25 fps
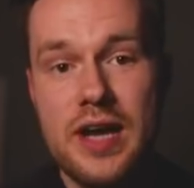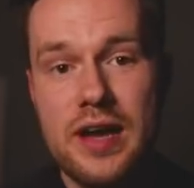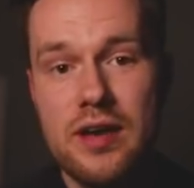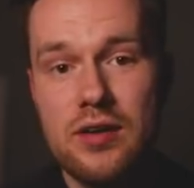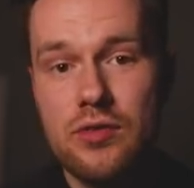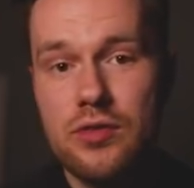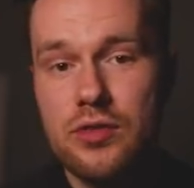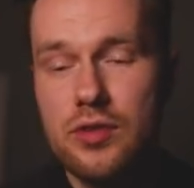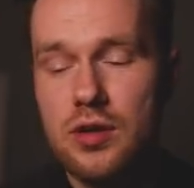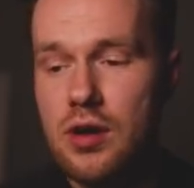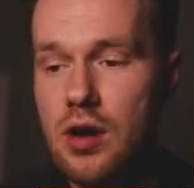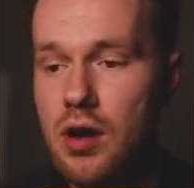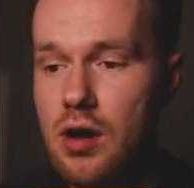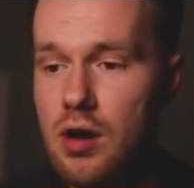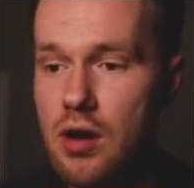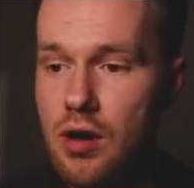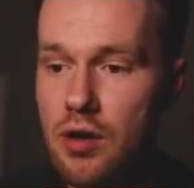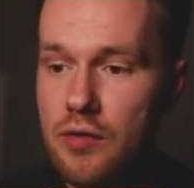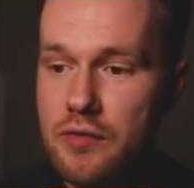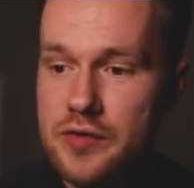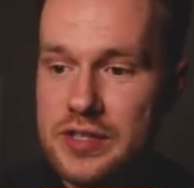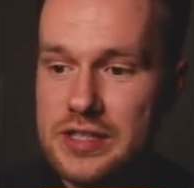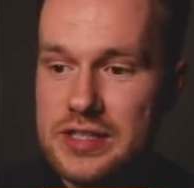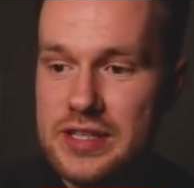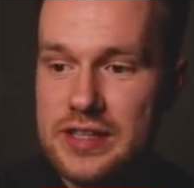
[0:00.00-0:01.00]
down on the car,
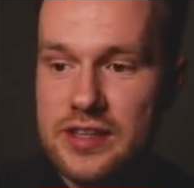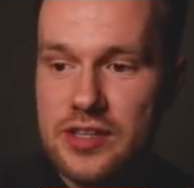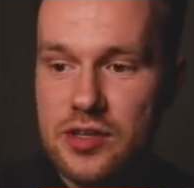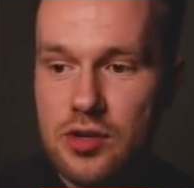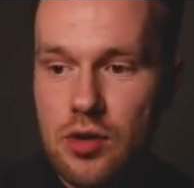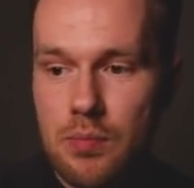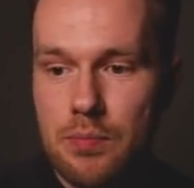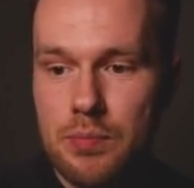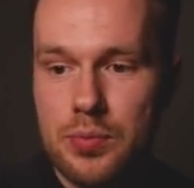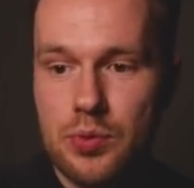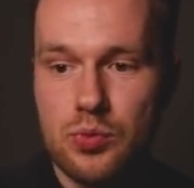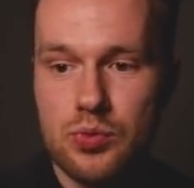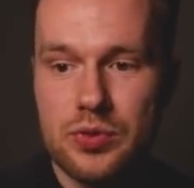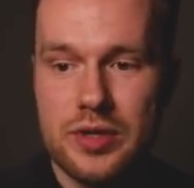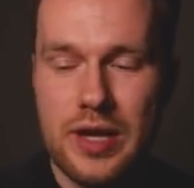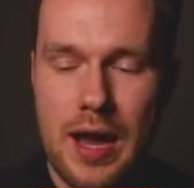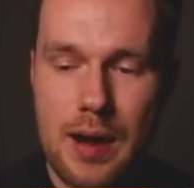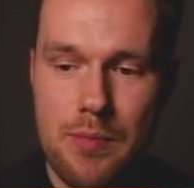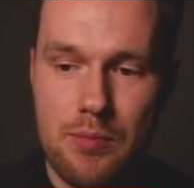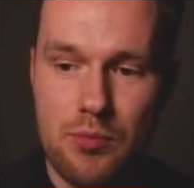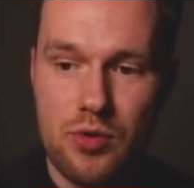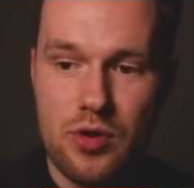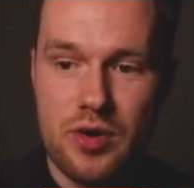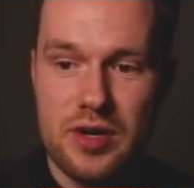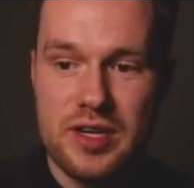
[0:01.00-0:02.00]
obviously the onboard
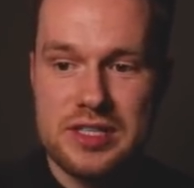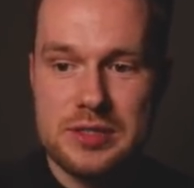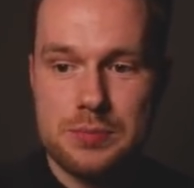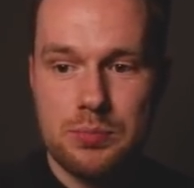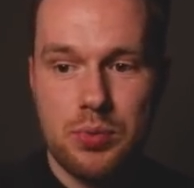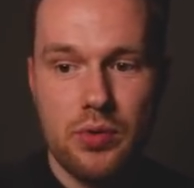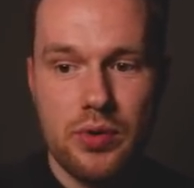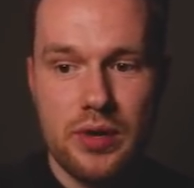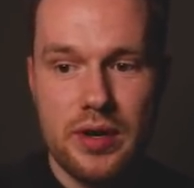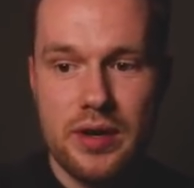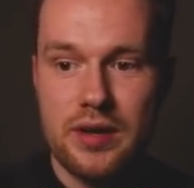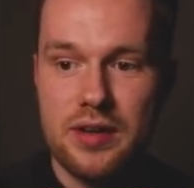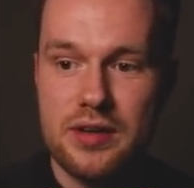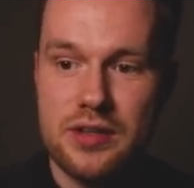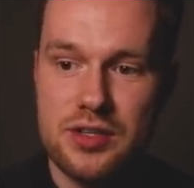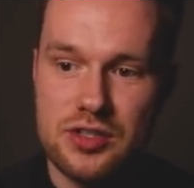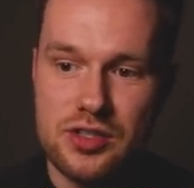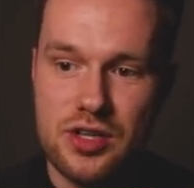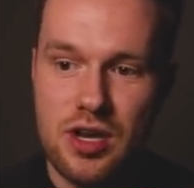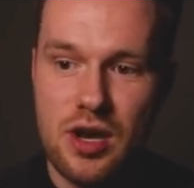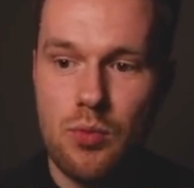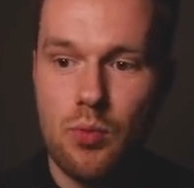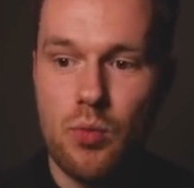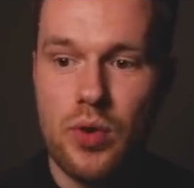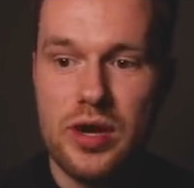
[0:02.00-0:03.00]
camera is pointed in a
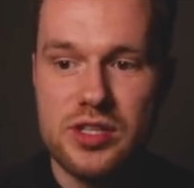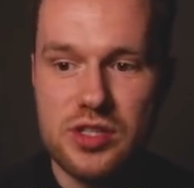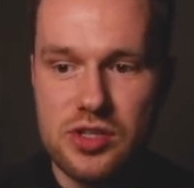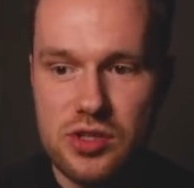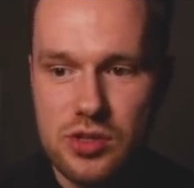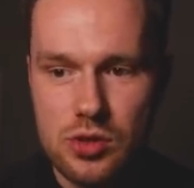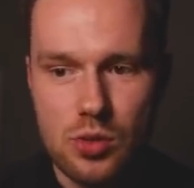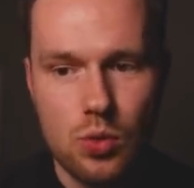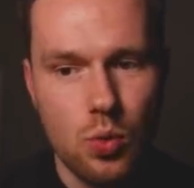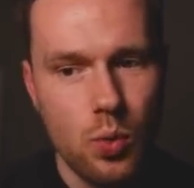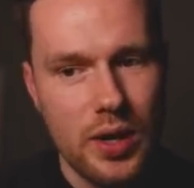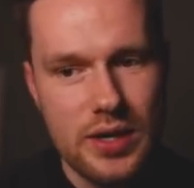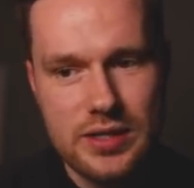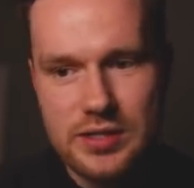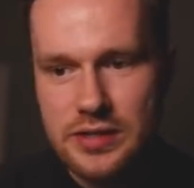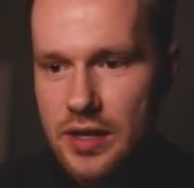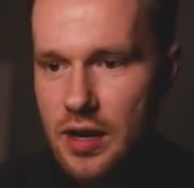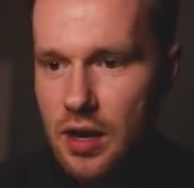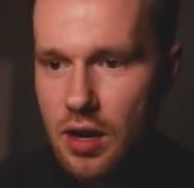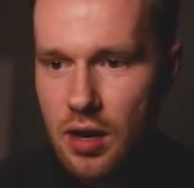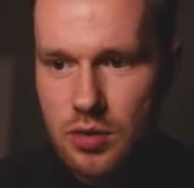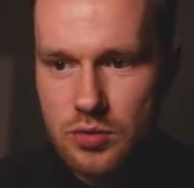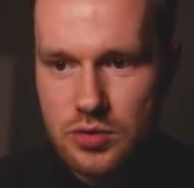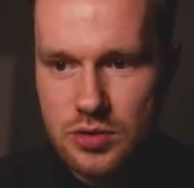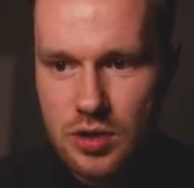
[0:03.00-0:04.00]
certain way, so you always
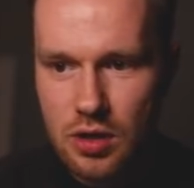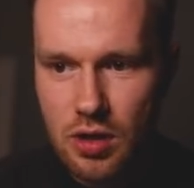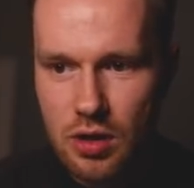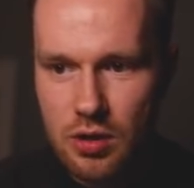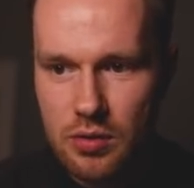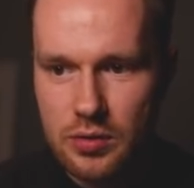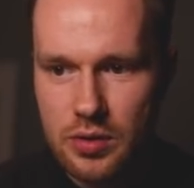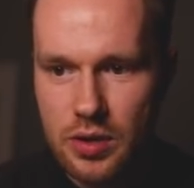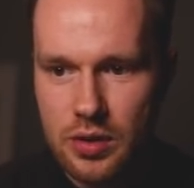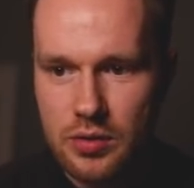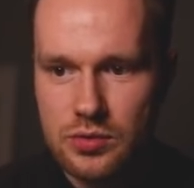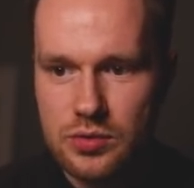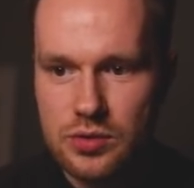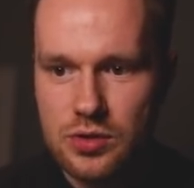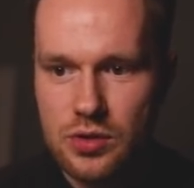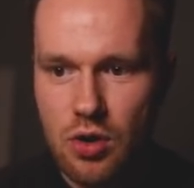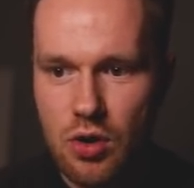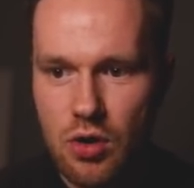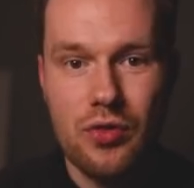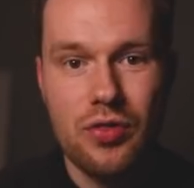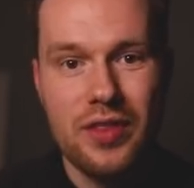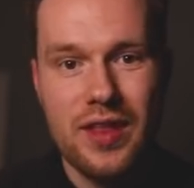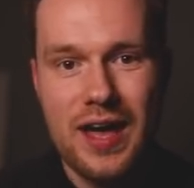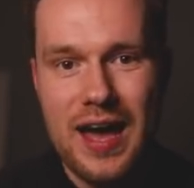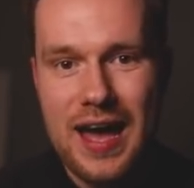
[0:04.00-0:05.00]
get loads of logos
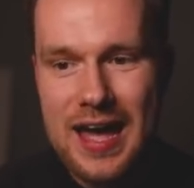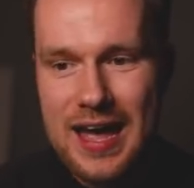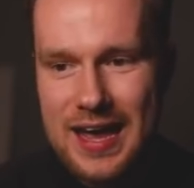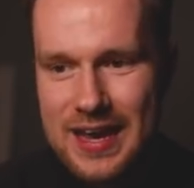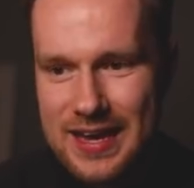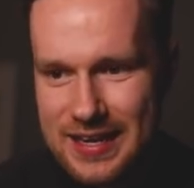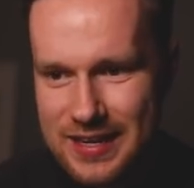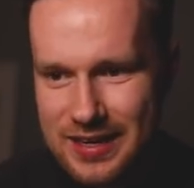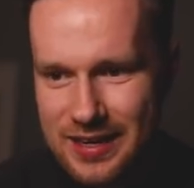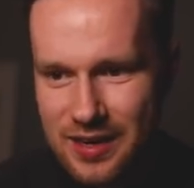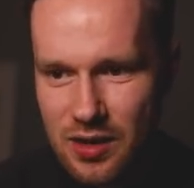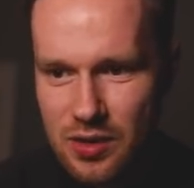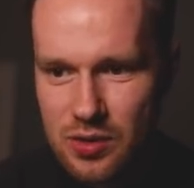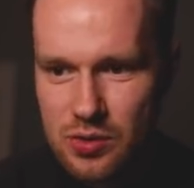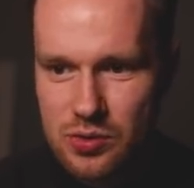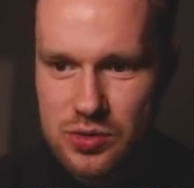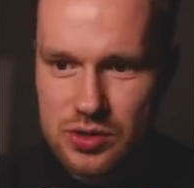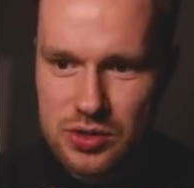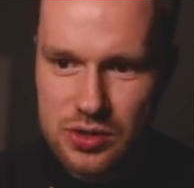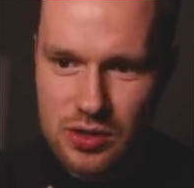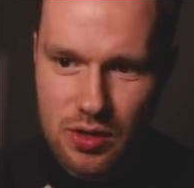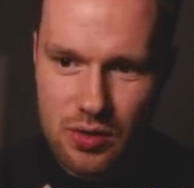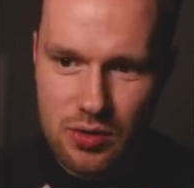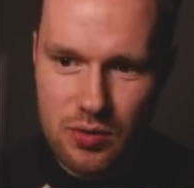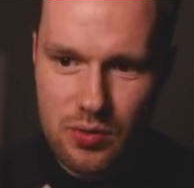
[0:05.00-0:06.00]
on the halo.
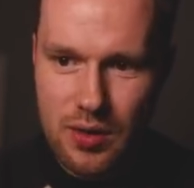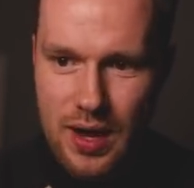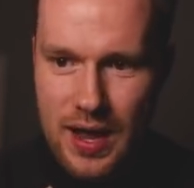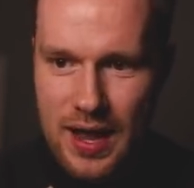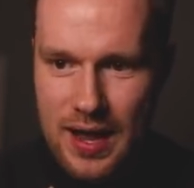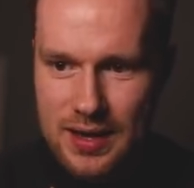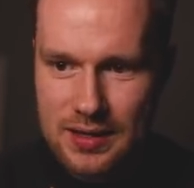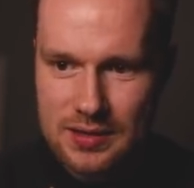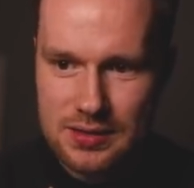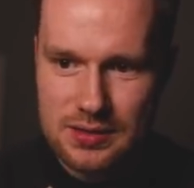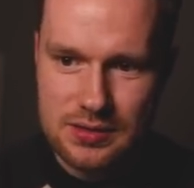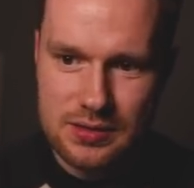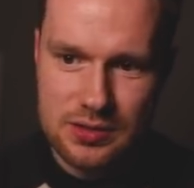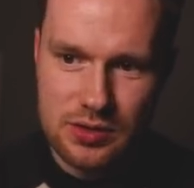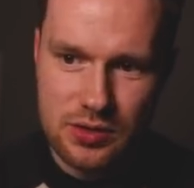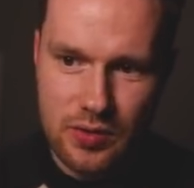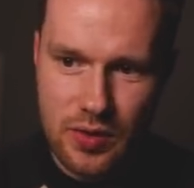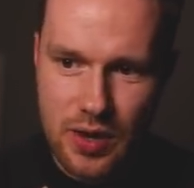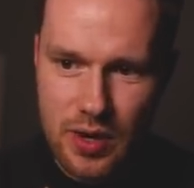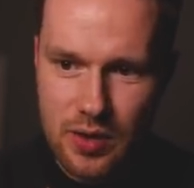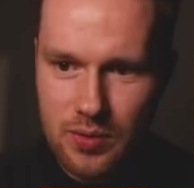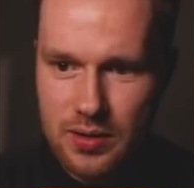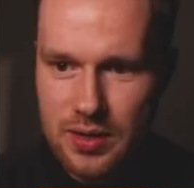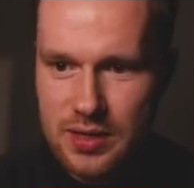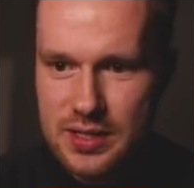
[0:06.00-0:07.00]
So Haas,
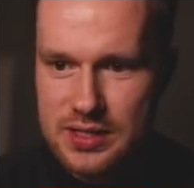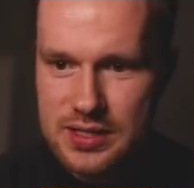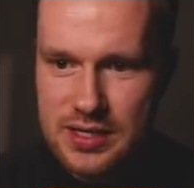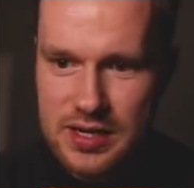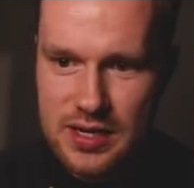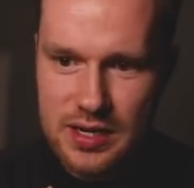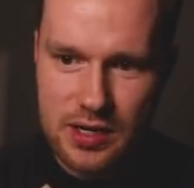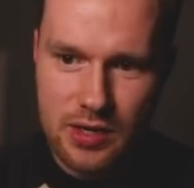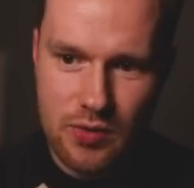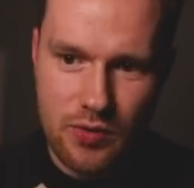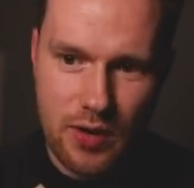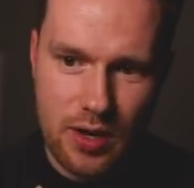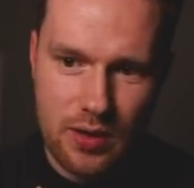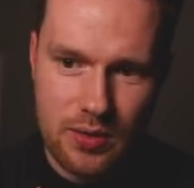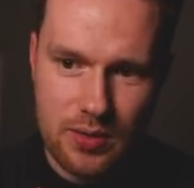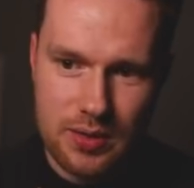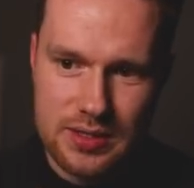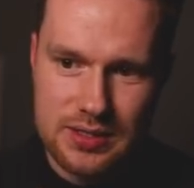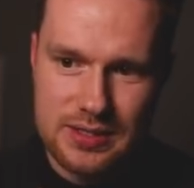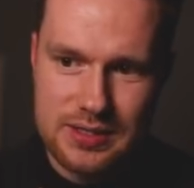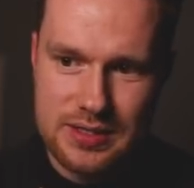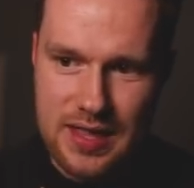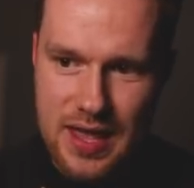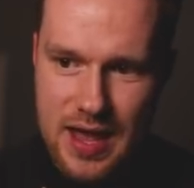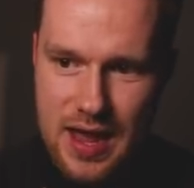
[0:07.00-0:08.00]
your Alcali's here, your
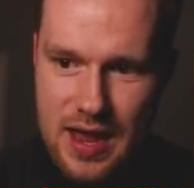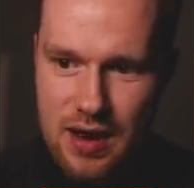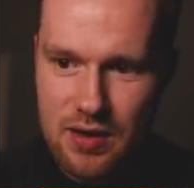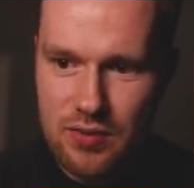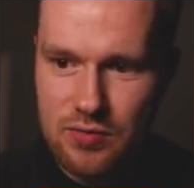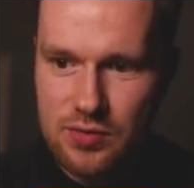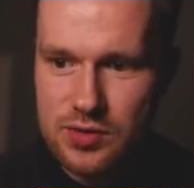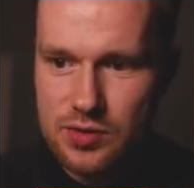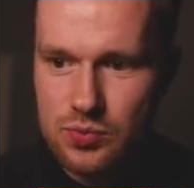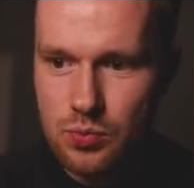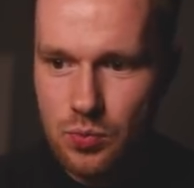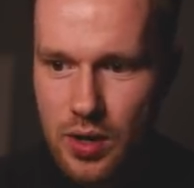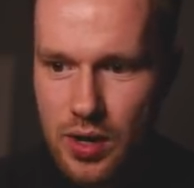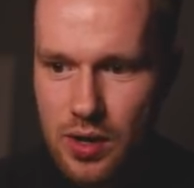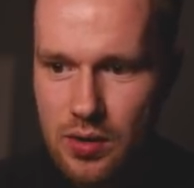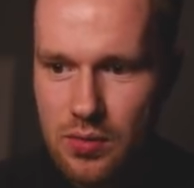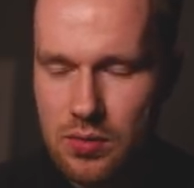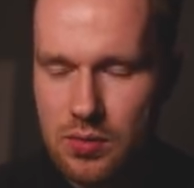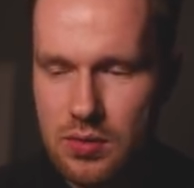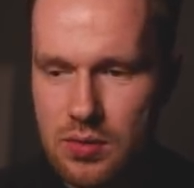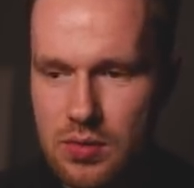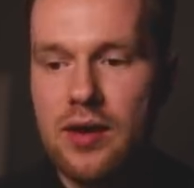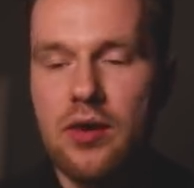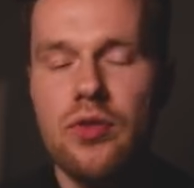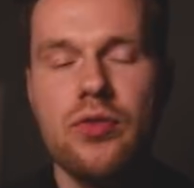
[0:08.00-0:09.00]
Alcali's there as
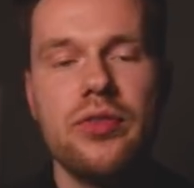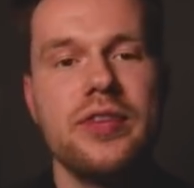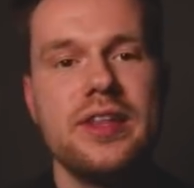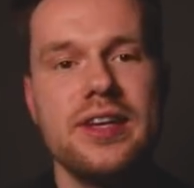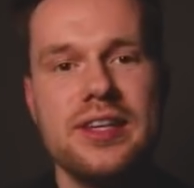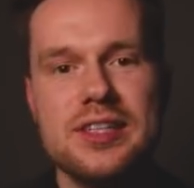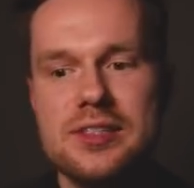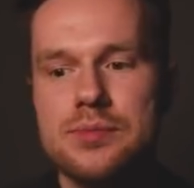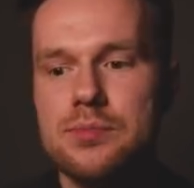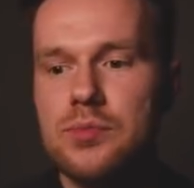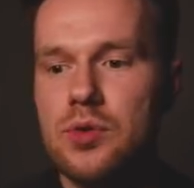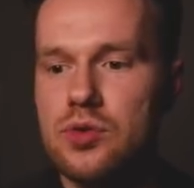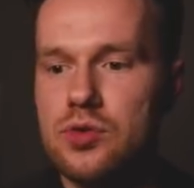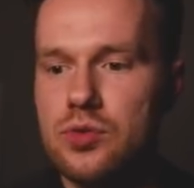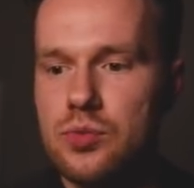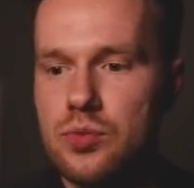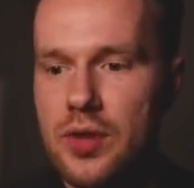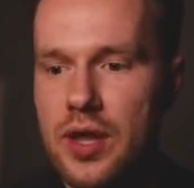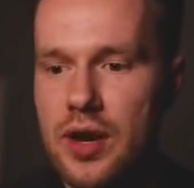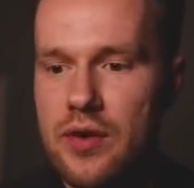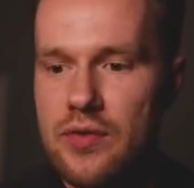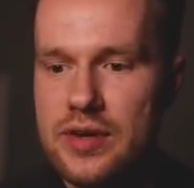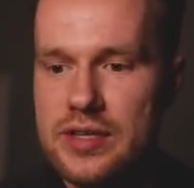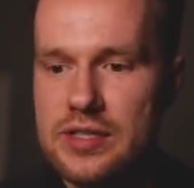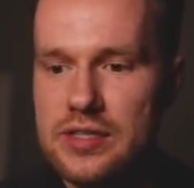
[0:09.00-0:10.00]
well. And on this model,
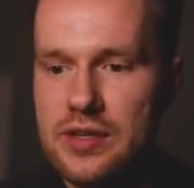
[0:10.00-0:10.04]
there